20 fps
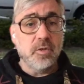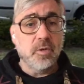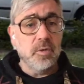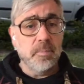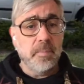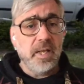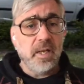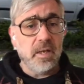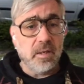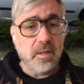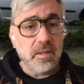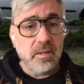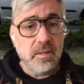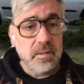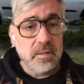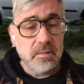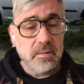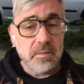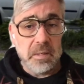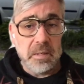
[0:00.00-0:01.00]
strange
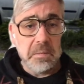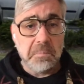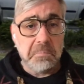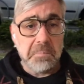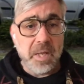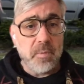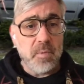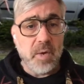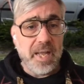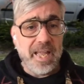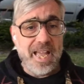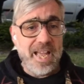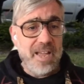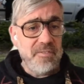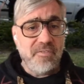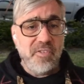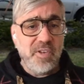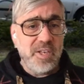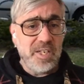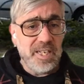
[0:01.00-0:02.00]
system
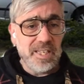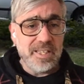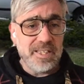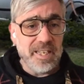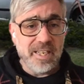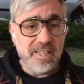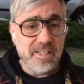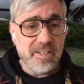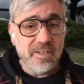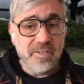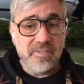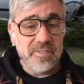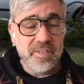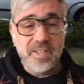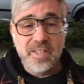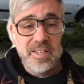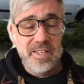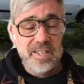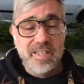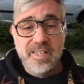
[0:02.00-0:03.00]

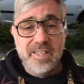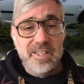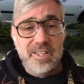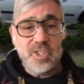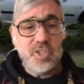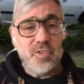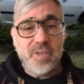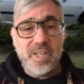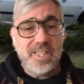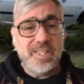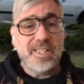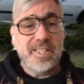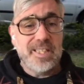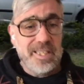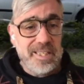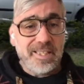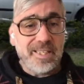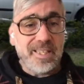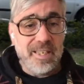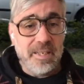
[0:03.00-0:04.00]
industrialized and
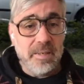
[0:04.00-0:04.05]
objectified